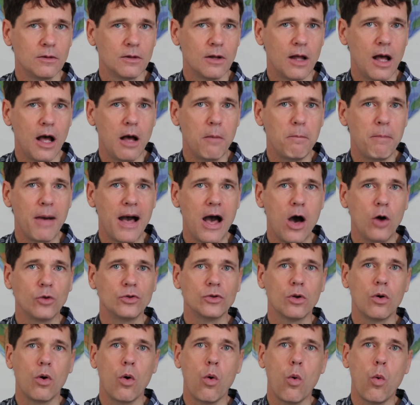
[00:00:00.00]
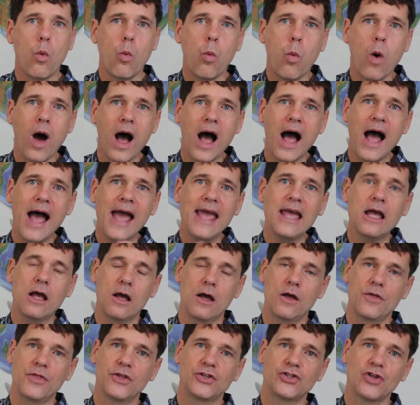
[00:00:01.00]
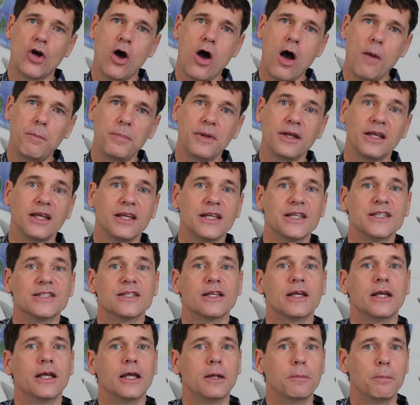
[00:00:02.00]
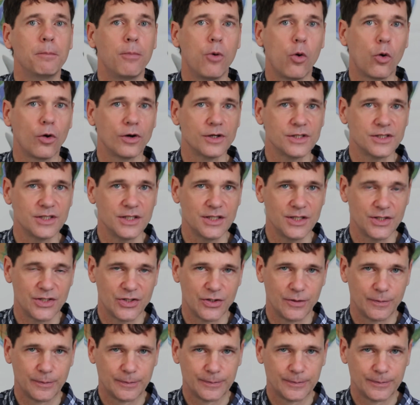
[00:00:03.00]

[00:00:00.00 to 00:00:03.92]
about why the topic is important.